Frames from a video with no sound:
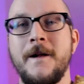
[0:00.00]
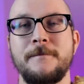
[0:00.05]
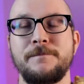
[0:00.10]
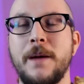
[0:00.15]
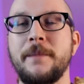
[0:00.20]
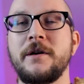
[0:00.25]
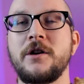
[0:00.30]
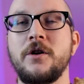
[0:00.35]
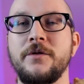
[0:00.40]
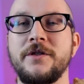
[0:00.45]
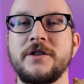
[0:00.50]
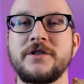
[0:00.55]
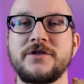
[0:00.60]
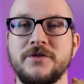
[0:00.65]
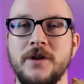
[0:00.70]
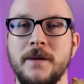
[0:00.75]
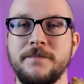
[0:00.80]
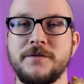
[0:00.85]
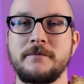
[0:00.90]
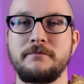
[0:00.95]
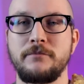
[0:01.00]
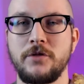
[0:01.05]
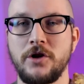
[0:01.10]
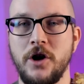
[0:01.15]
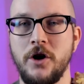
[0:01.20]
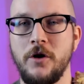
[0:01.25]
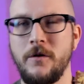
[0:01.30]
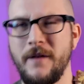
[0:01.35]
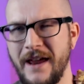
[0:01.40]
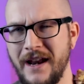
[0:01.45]
Let me know in the description
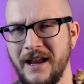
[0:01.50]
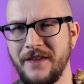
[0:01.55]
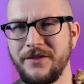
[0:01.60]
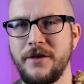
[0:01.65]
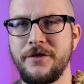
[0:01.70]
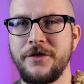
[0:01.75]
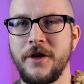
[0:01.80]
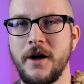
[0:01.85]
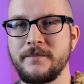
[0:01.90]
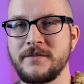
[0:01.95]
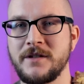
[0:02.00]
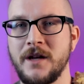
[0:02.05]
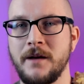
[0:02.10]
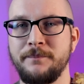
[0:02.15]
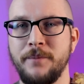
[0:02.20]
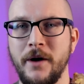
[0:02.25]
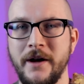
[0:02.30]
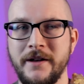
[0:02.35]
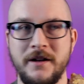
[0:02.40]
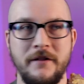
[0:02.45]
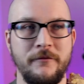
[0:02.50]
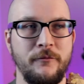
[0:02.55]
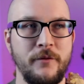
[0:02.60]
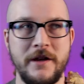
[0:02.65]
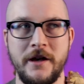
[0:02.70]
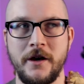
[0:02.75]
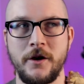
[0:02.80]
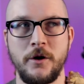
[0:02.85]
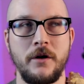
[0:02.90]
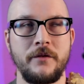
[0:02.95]
below, and hit the thumbs up button. If we
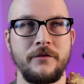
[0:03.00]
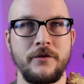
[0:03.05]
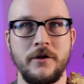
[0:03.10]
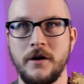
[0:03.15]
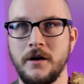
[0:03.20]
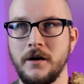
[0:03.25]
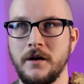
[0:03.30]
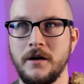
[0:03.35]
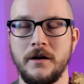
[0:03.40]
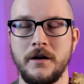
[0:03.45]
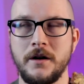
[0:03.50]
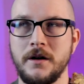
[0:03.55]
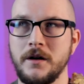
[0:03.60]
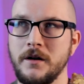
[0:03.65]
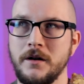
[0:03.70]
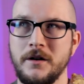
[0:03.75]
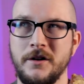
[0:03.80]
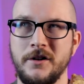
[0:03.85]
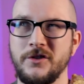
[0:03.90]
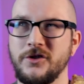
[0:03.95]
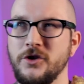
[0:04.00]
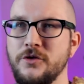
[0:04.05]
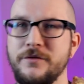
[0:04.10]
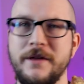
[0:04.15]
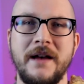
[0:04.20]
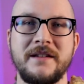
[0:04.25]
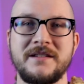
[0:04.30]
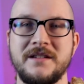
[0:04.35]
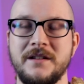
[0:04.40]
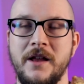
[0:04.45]
get over
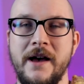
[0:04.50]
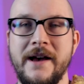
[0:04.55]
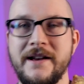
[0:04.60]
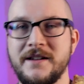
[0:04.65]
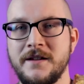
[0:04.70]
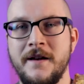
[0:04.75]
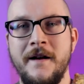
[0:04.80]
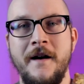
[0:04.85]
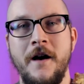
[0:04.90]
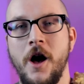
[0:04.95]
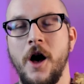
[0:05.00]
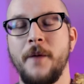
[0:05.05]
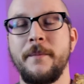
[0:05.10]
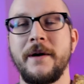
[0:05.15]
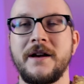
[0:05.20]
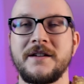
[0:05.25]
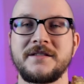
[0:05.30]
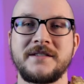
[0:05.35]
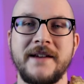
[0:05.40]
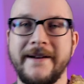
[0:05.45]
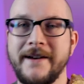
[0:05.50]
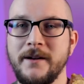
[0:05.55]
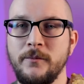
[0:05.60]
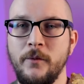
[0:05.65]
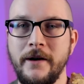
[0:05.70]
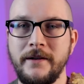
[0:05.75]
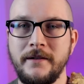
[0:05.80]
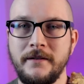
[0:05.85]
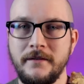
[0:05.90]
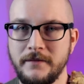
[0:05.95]
2,000 likes, I'll make a second
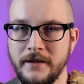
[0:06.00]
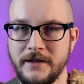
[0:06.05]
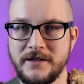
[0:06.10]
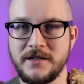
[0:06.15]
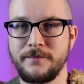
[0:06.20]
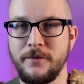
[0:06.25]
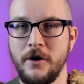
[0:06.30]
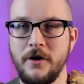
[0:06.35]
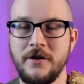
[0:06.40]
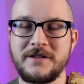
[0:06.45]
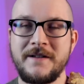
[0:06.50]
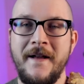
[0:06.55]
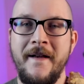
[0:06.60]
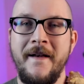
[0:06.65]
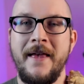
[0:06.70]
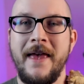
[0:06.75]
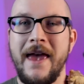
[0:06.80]
one, let's suppose.